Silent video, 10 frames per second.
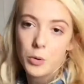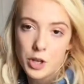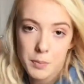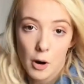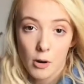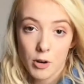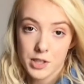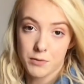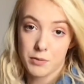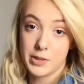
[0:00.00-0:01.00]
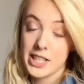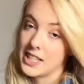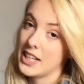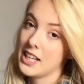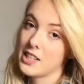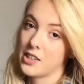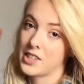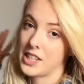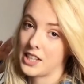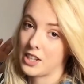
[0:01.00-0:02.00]
All those Polaroids are from Disney, so I
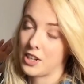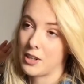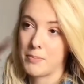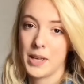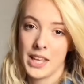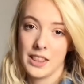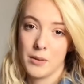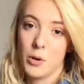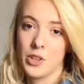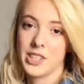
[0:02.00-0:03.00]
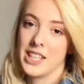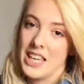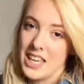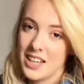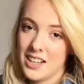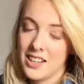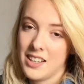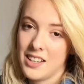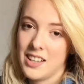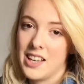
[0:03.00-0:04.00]
was thinking I could pin them onto here
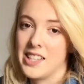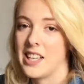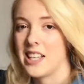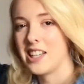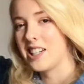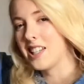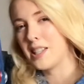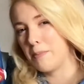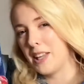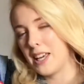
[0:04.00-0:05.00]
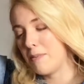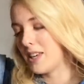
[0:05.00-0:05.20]
as like a display